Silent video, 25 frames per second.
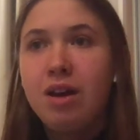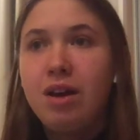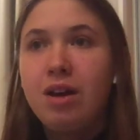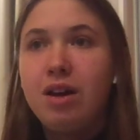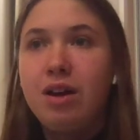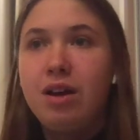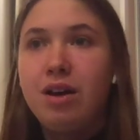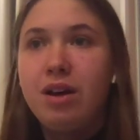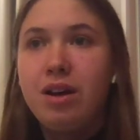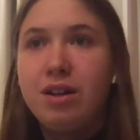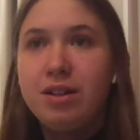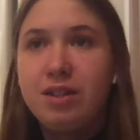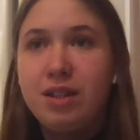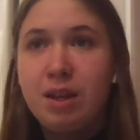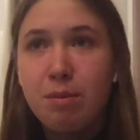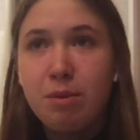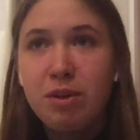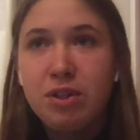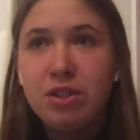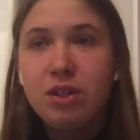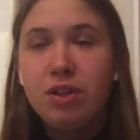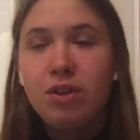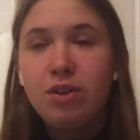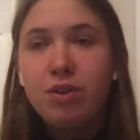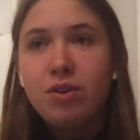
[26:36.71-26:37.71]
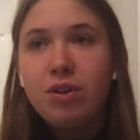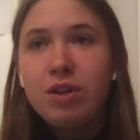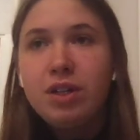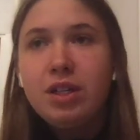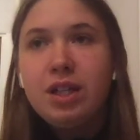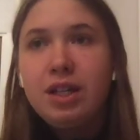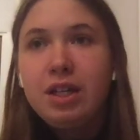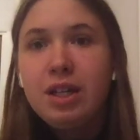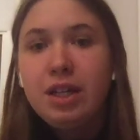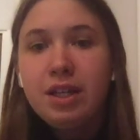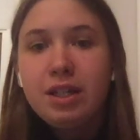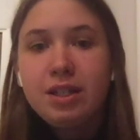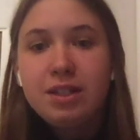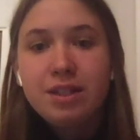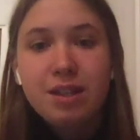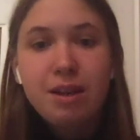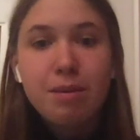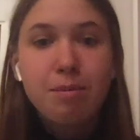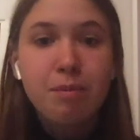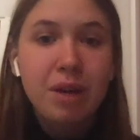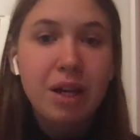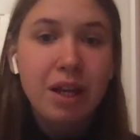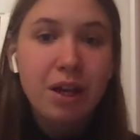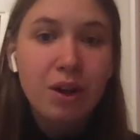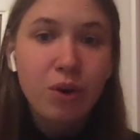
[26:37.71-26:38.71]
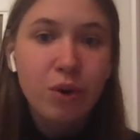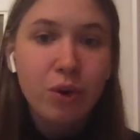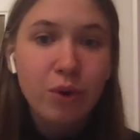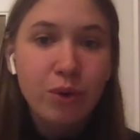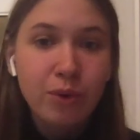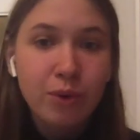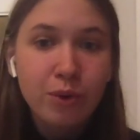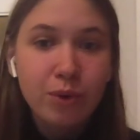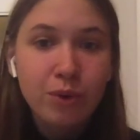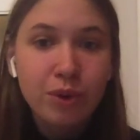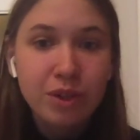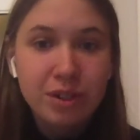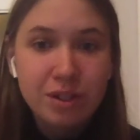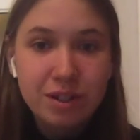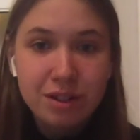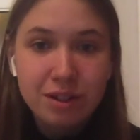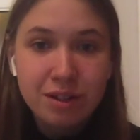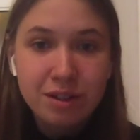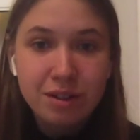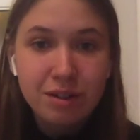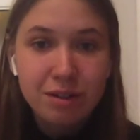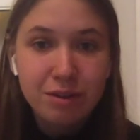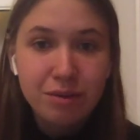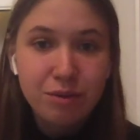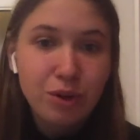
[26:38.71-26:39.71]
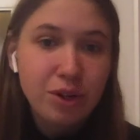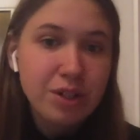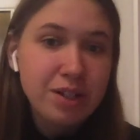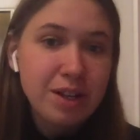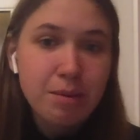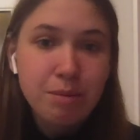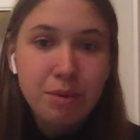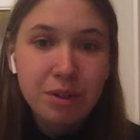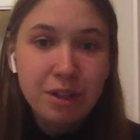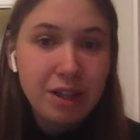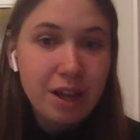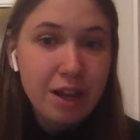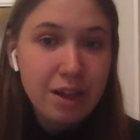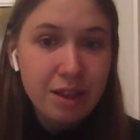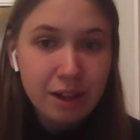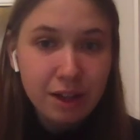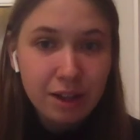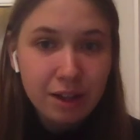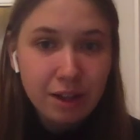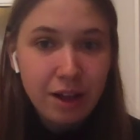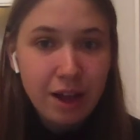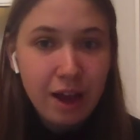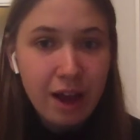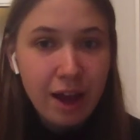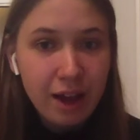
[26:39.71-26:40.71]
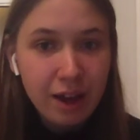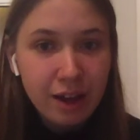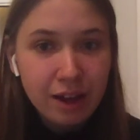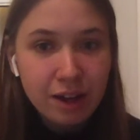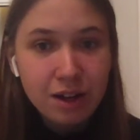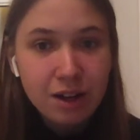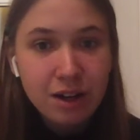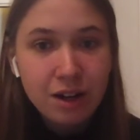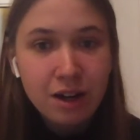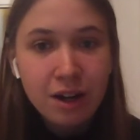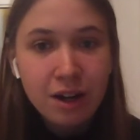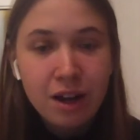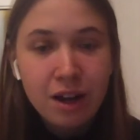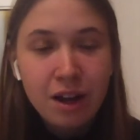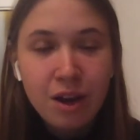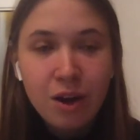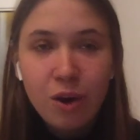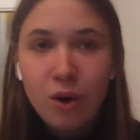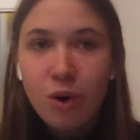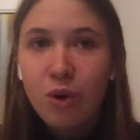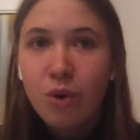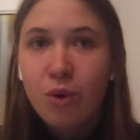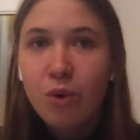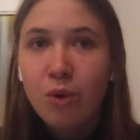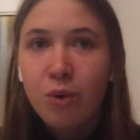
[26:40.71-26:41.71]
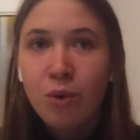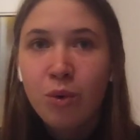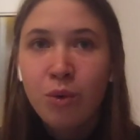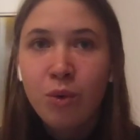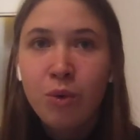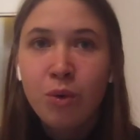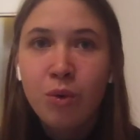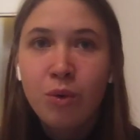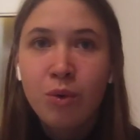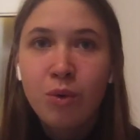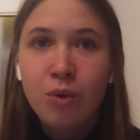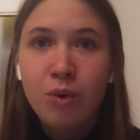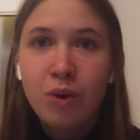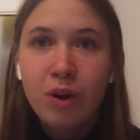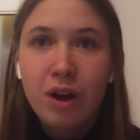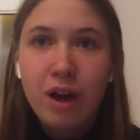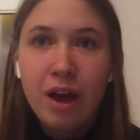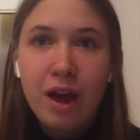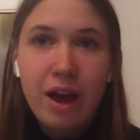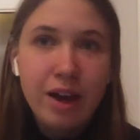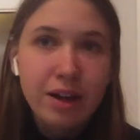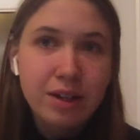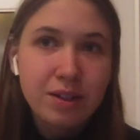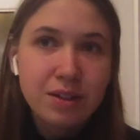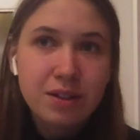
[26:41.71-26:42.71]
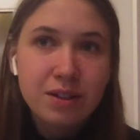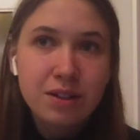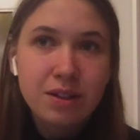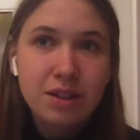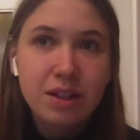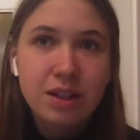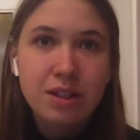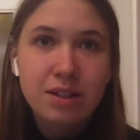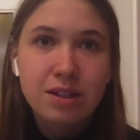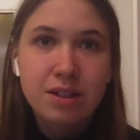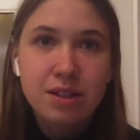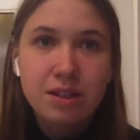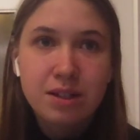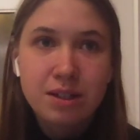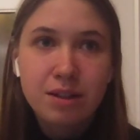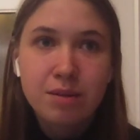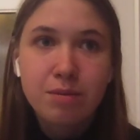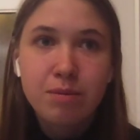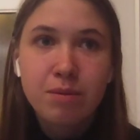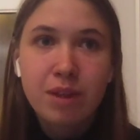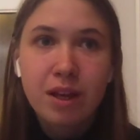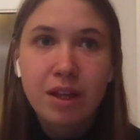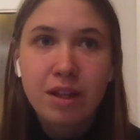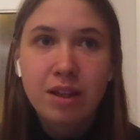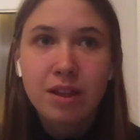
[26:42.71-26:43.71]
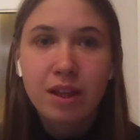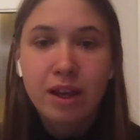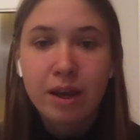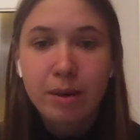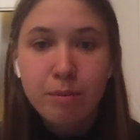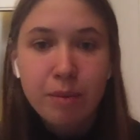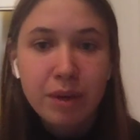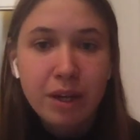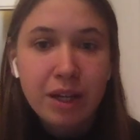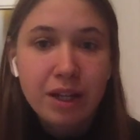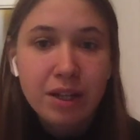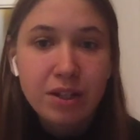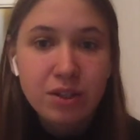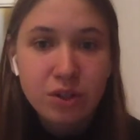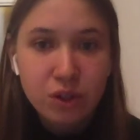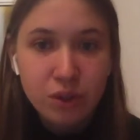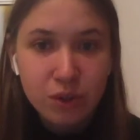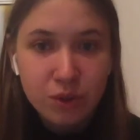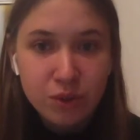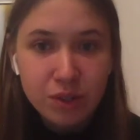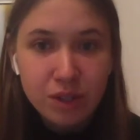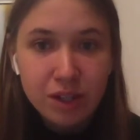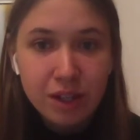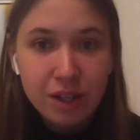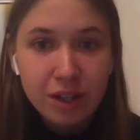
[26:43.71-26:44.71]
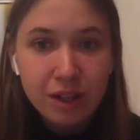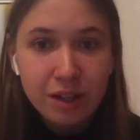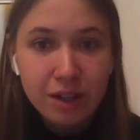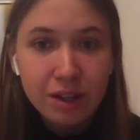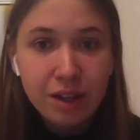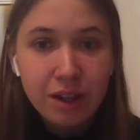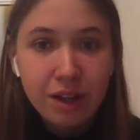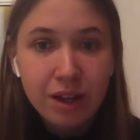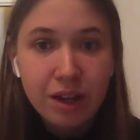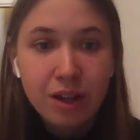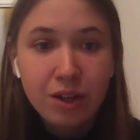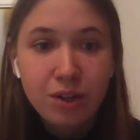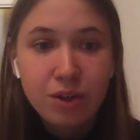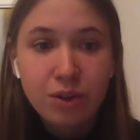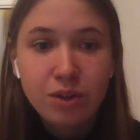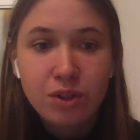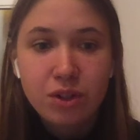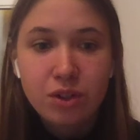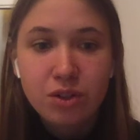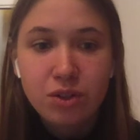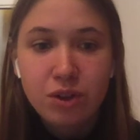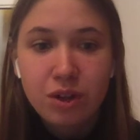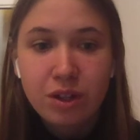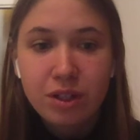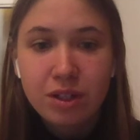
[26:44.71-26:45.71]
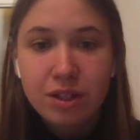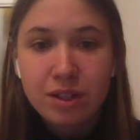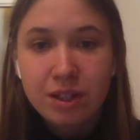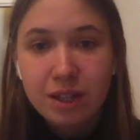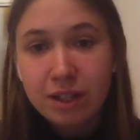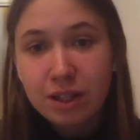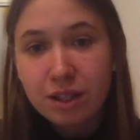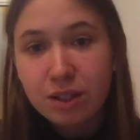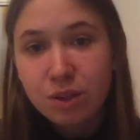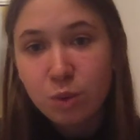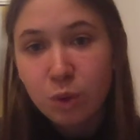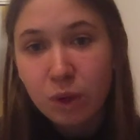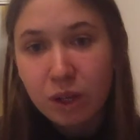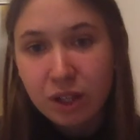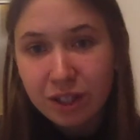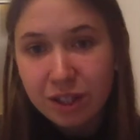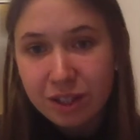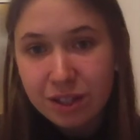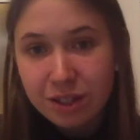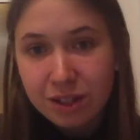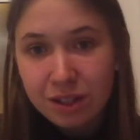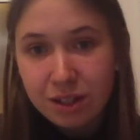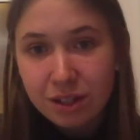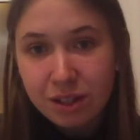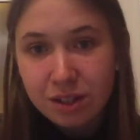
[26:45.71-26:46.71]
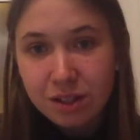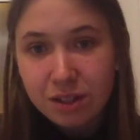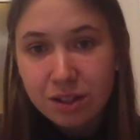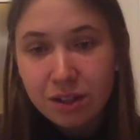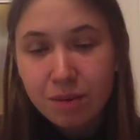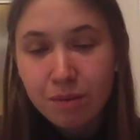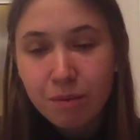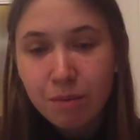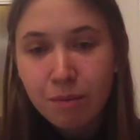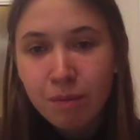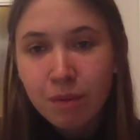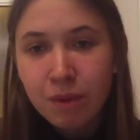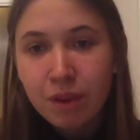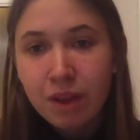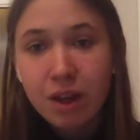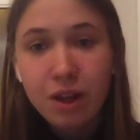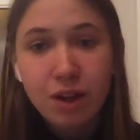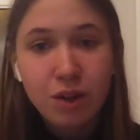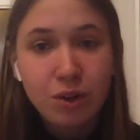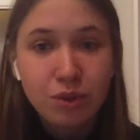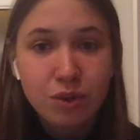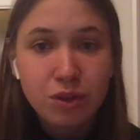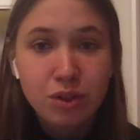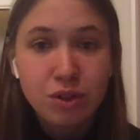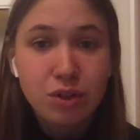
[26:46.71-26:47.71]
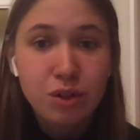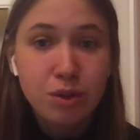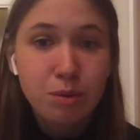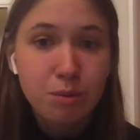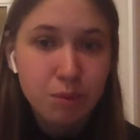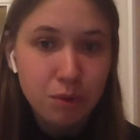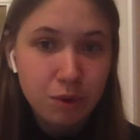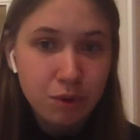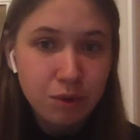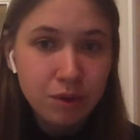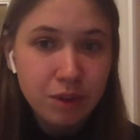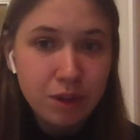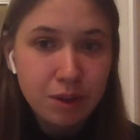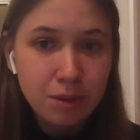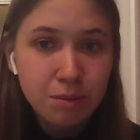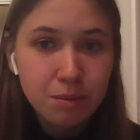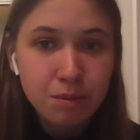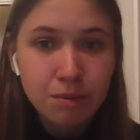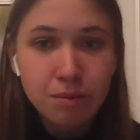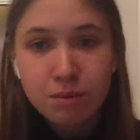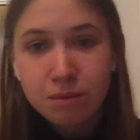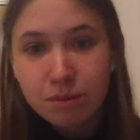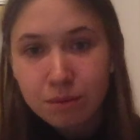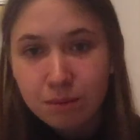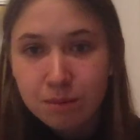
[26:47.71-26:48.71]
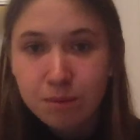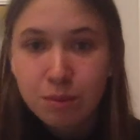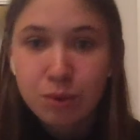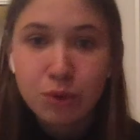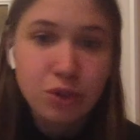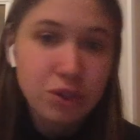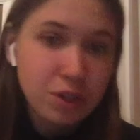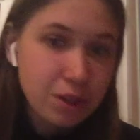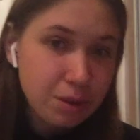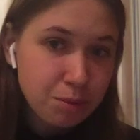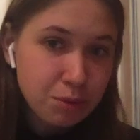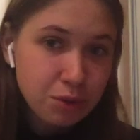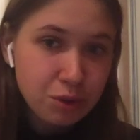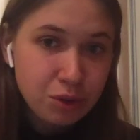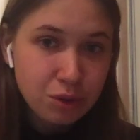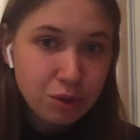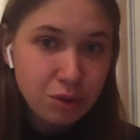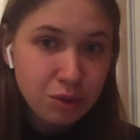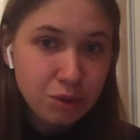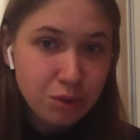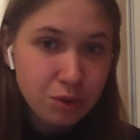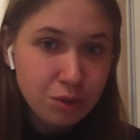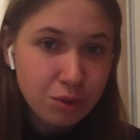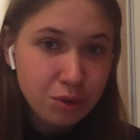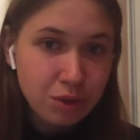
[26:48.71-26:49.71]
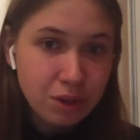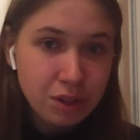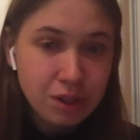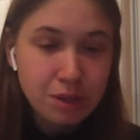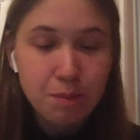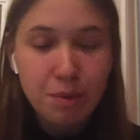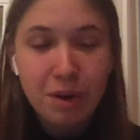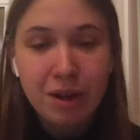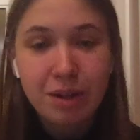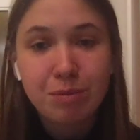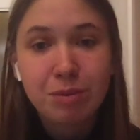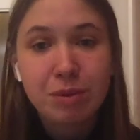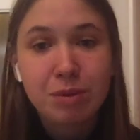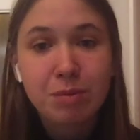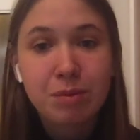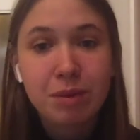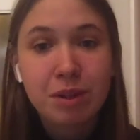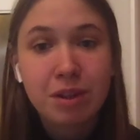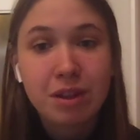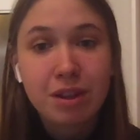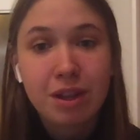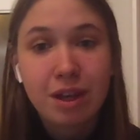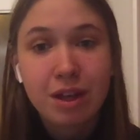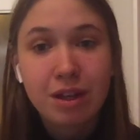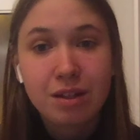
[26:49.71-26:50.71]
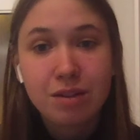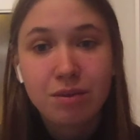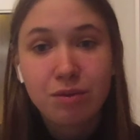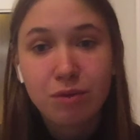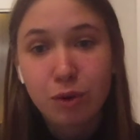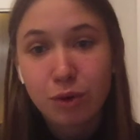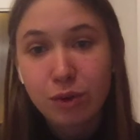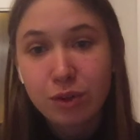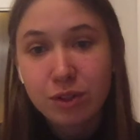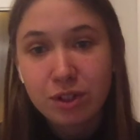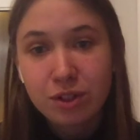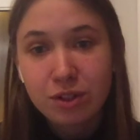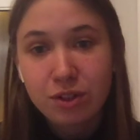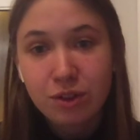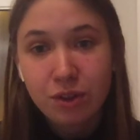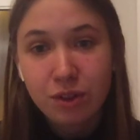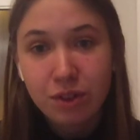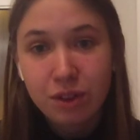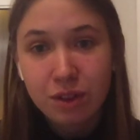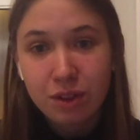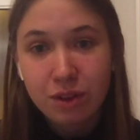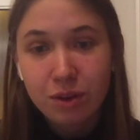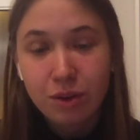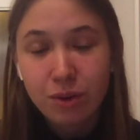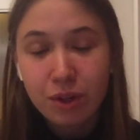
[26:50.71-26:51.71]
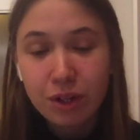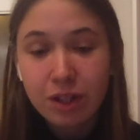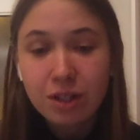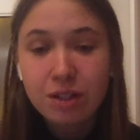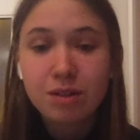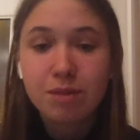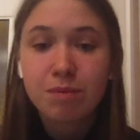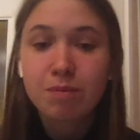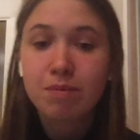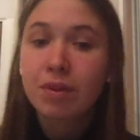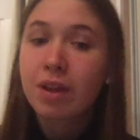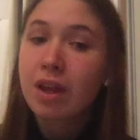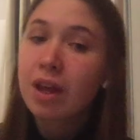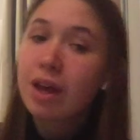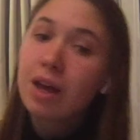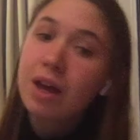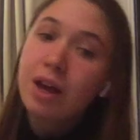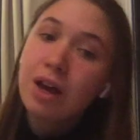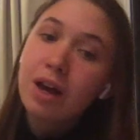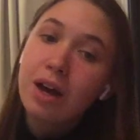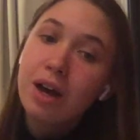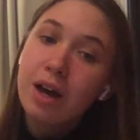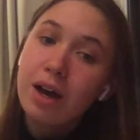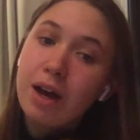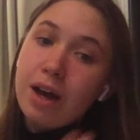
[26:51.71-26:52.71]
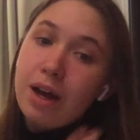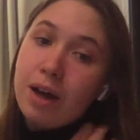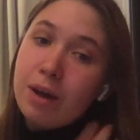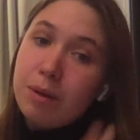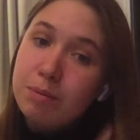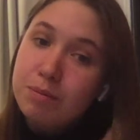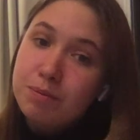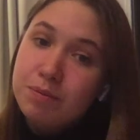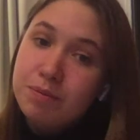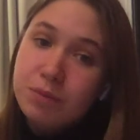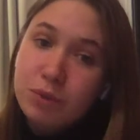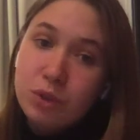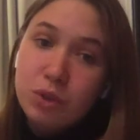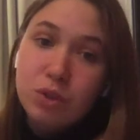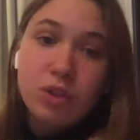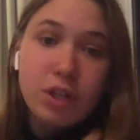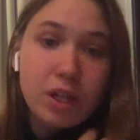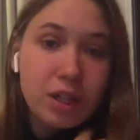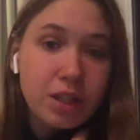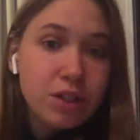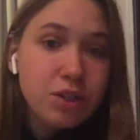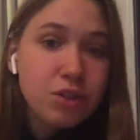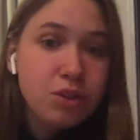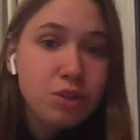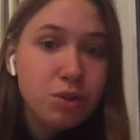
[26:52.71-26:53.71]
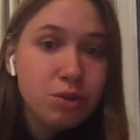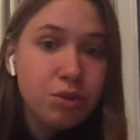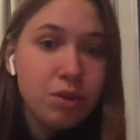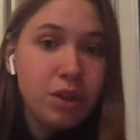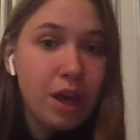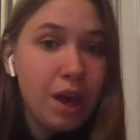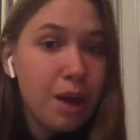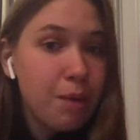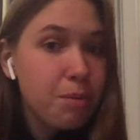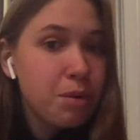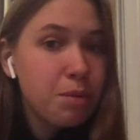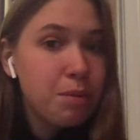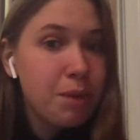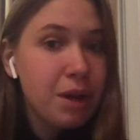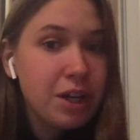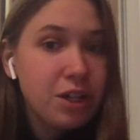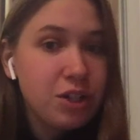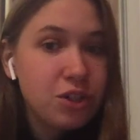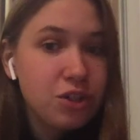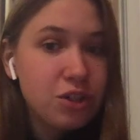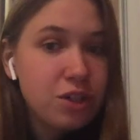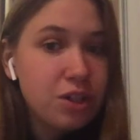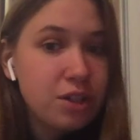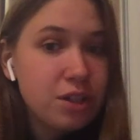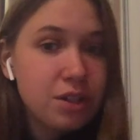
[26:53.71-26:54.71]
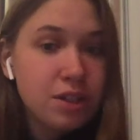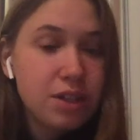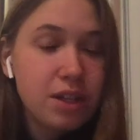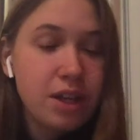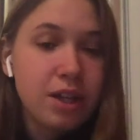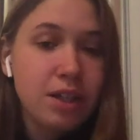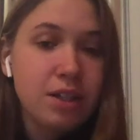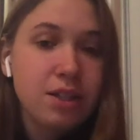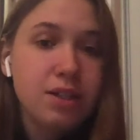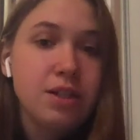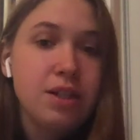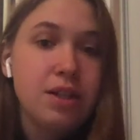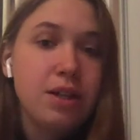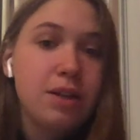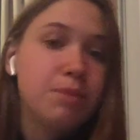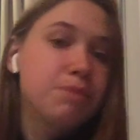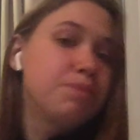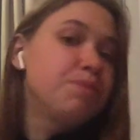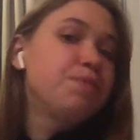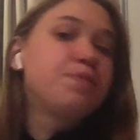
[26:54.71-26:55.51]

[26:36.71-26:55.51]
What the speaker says: Cybersecurity is somebody who is, for example, an ethical hacker who hacks the system that the company is using in order to understand its weaknesses, in order to improve them, push them to the department that focuses on it, to tell it to the upper managers and